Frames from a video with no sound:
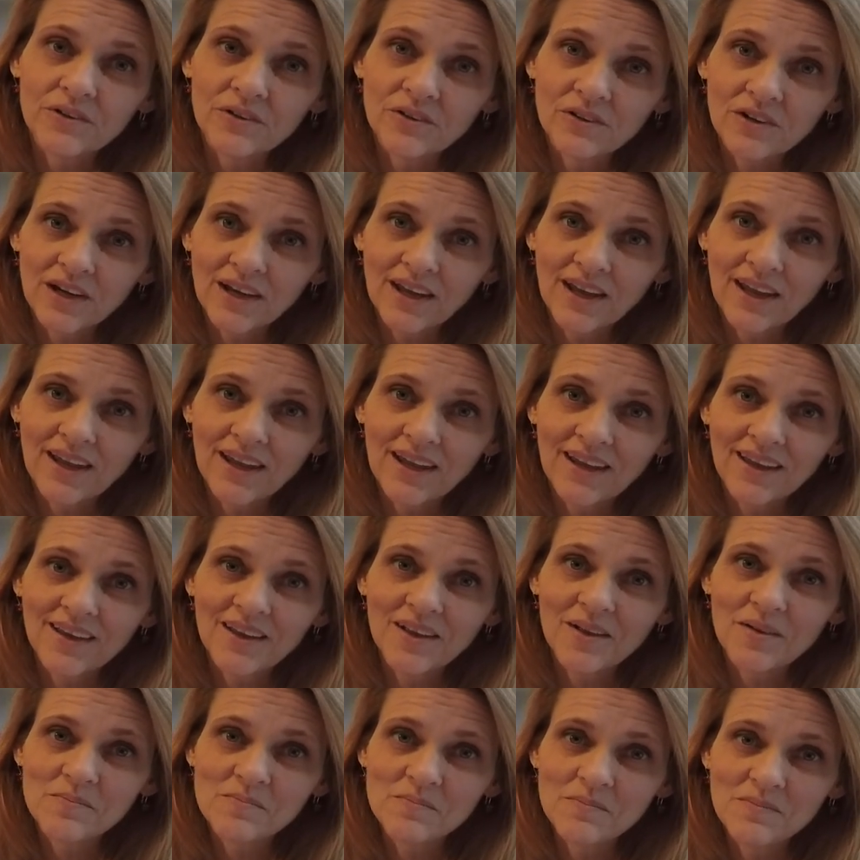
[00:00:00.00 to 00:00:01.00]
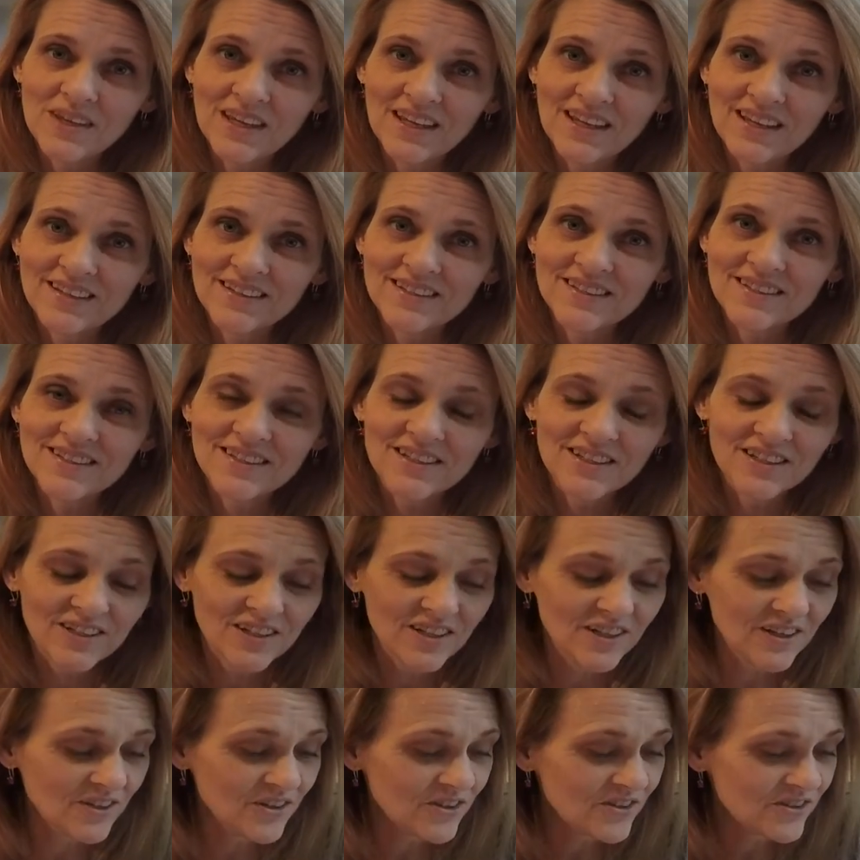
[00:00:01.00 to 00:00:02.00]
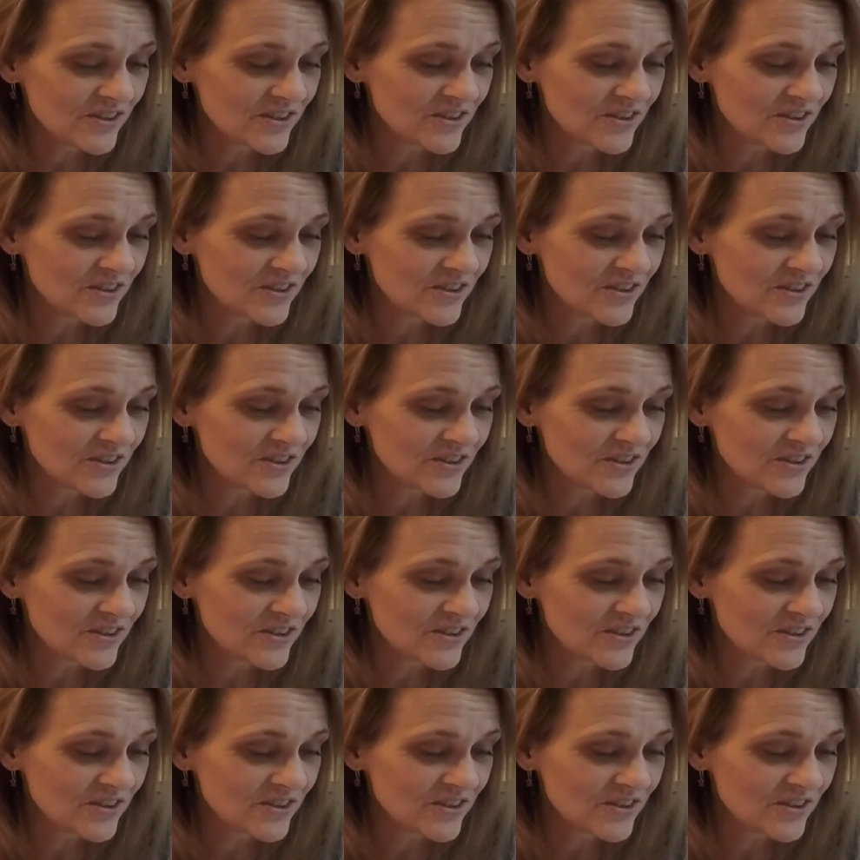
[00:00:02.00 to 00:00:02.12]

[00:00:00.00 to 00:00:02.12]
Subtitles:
create means to you.